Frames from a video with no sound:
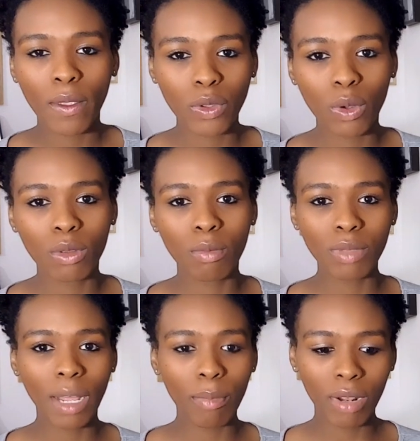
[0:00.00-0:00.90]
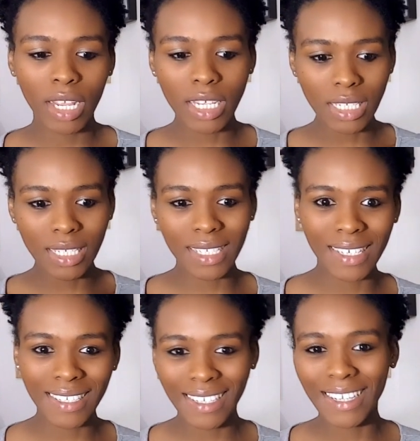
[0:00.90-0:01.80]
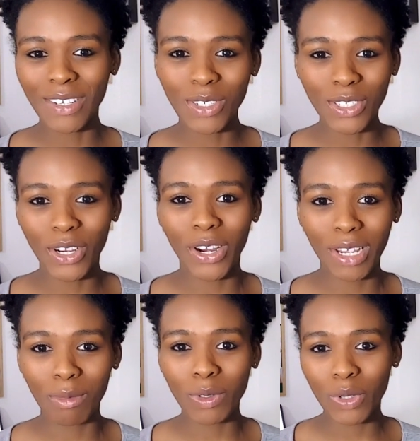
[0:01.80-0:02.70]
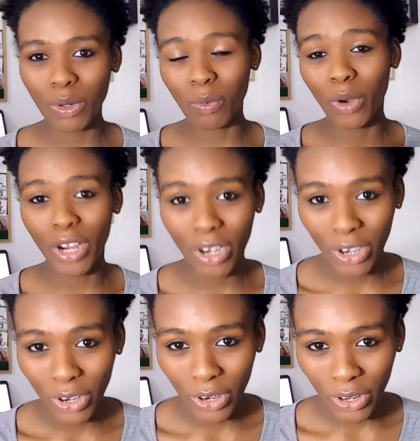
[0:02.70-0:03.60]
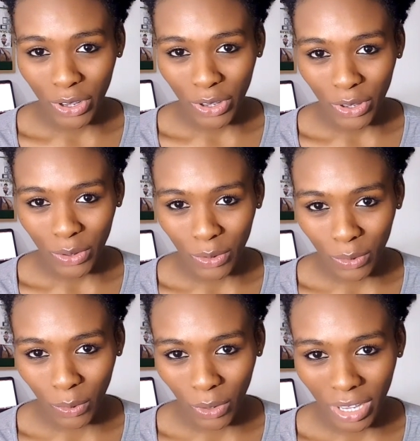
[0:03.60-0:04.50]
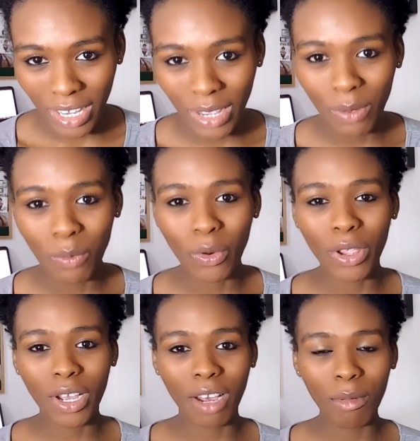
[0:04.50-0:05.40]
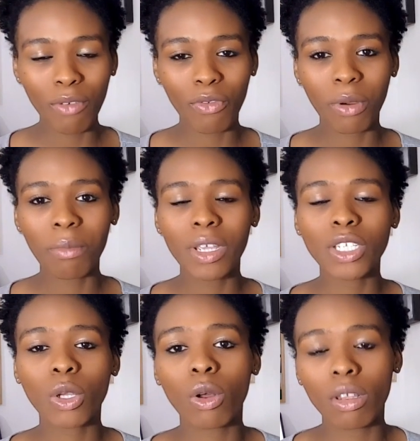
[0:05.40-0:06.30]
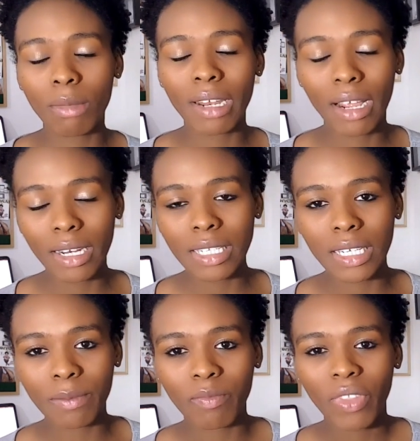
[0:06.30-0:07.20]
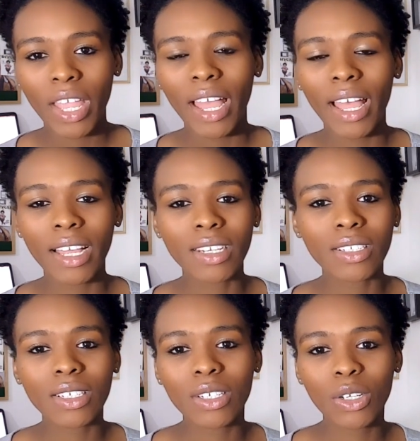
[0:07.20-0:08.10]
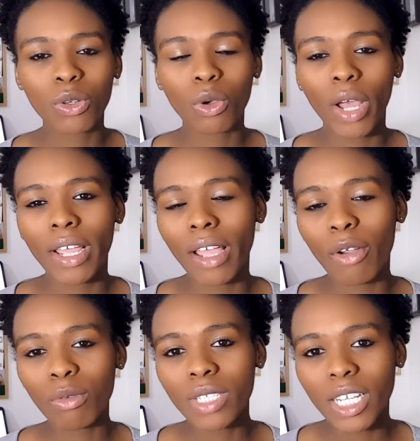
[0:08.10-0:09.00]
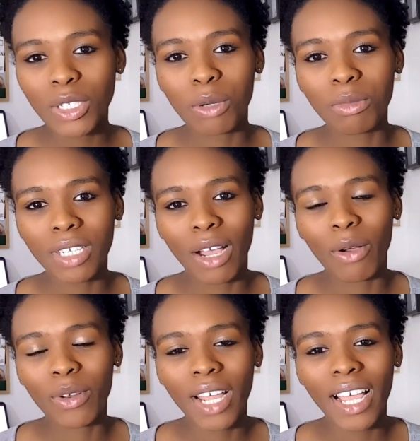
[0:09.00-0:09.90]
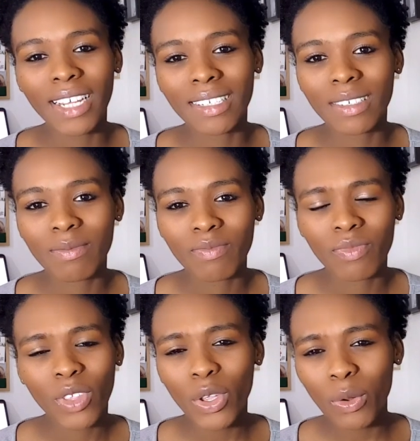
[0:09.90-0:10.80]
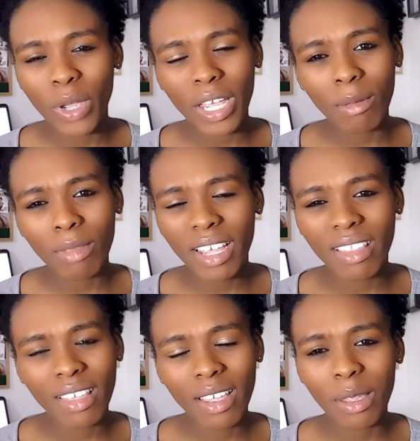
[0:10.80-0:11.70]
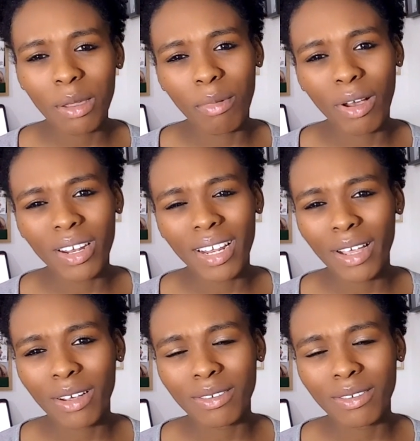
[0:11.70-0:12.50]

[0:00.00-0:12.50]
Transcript: So that place in your journey between where you're going and where you're coming from is called liminality. And I wrote that term down, and I kept thinking about it,